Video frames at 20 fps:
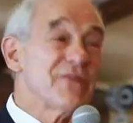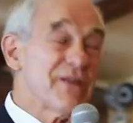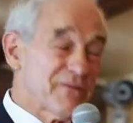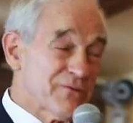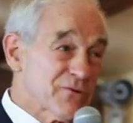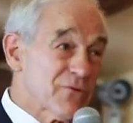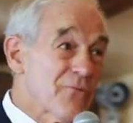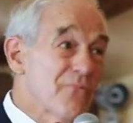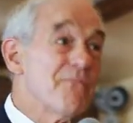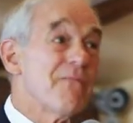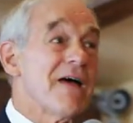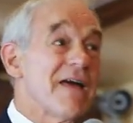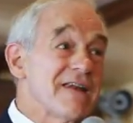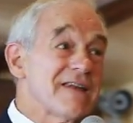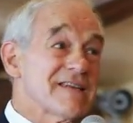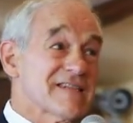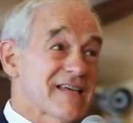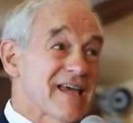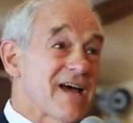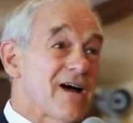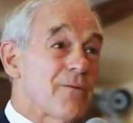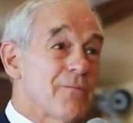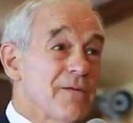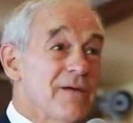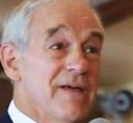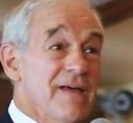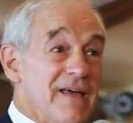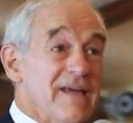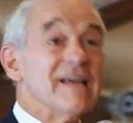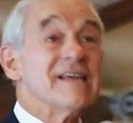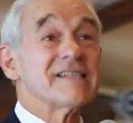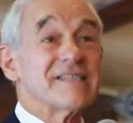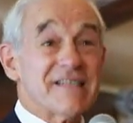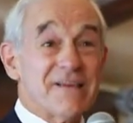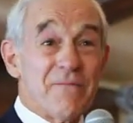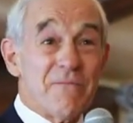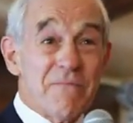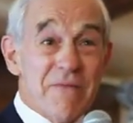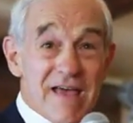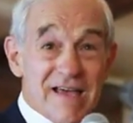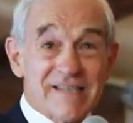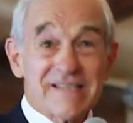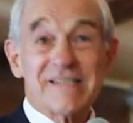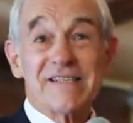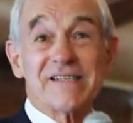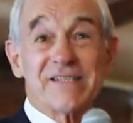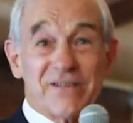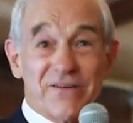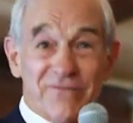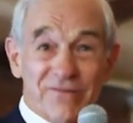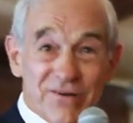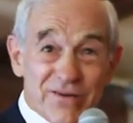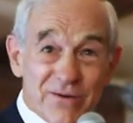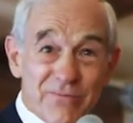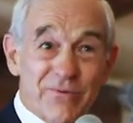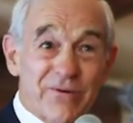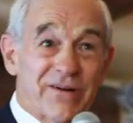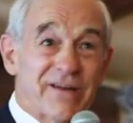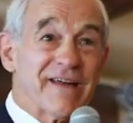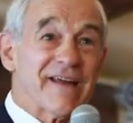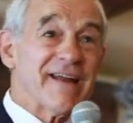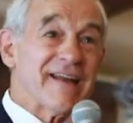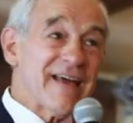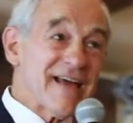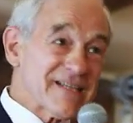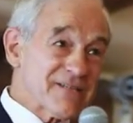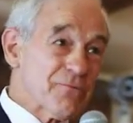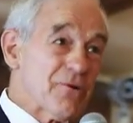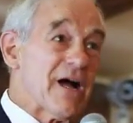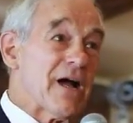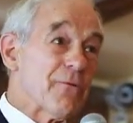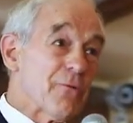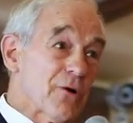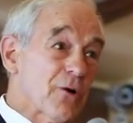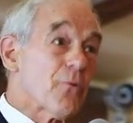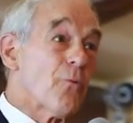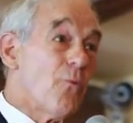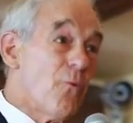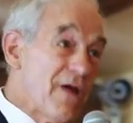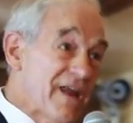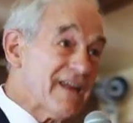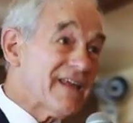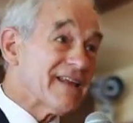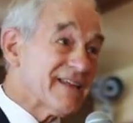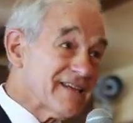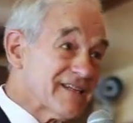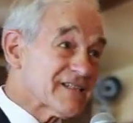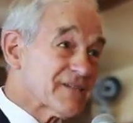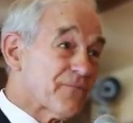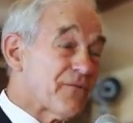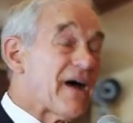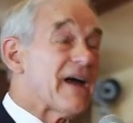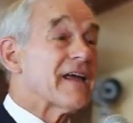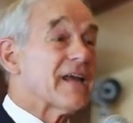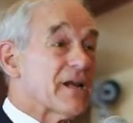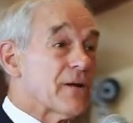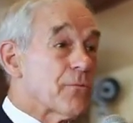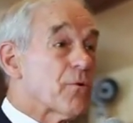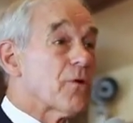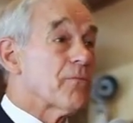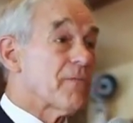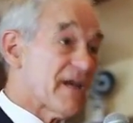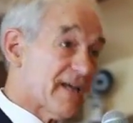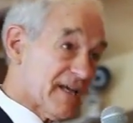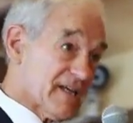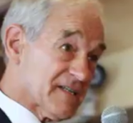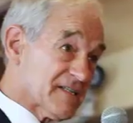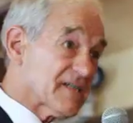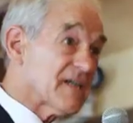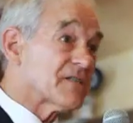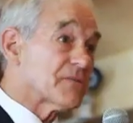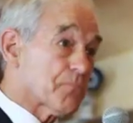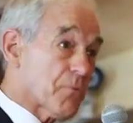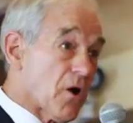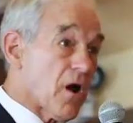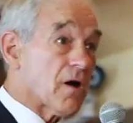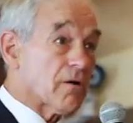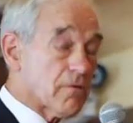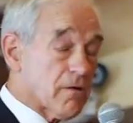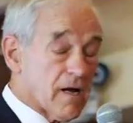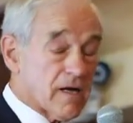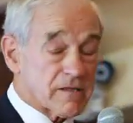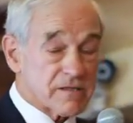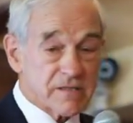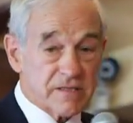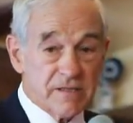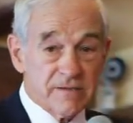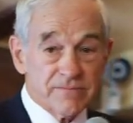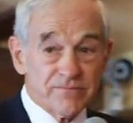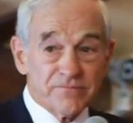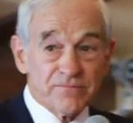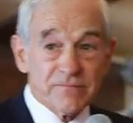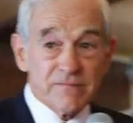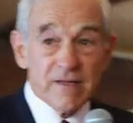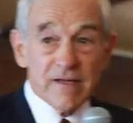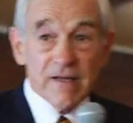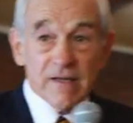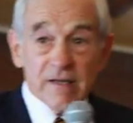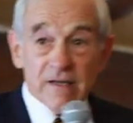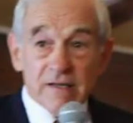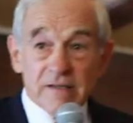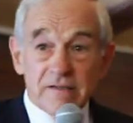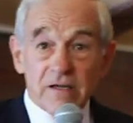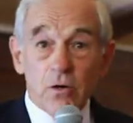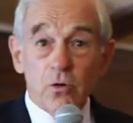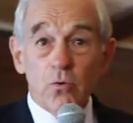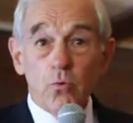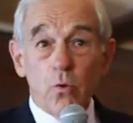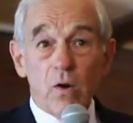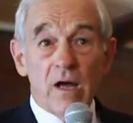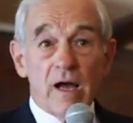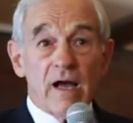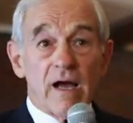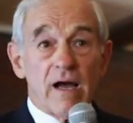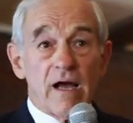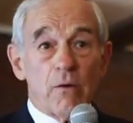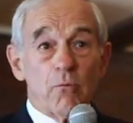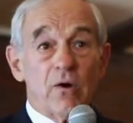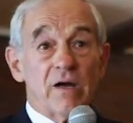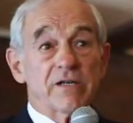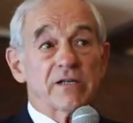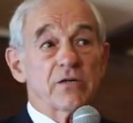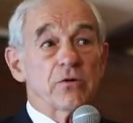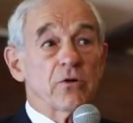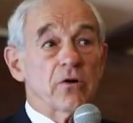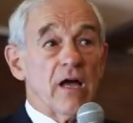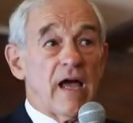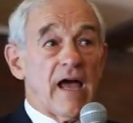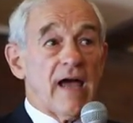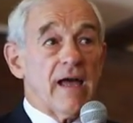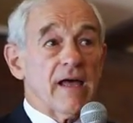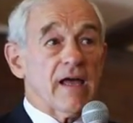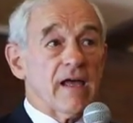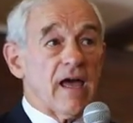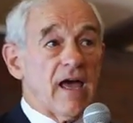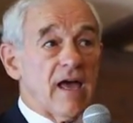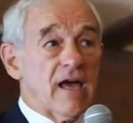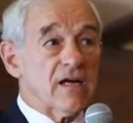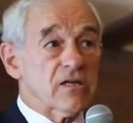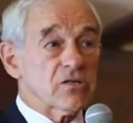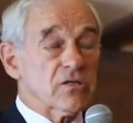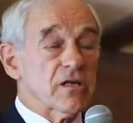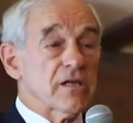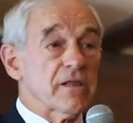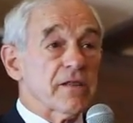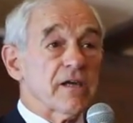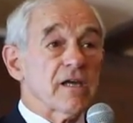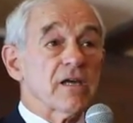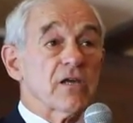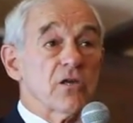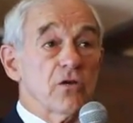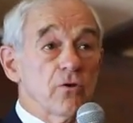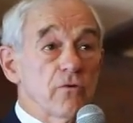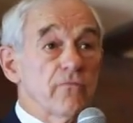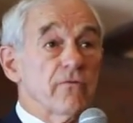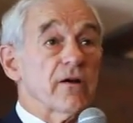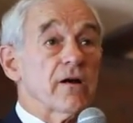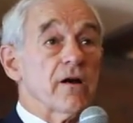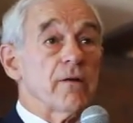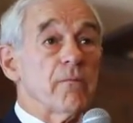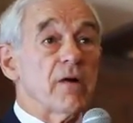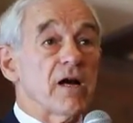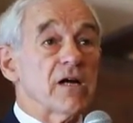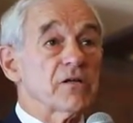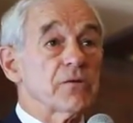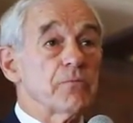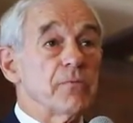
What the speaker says: tremendous help is the message of liberty, and that's why we're winning this fight and we're making such progress. So I want to actually thank you very much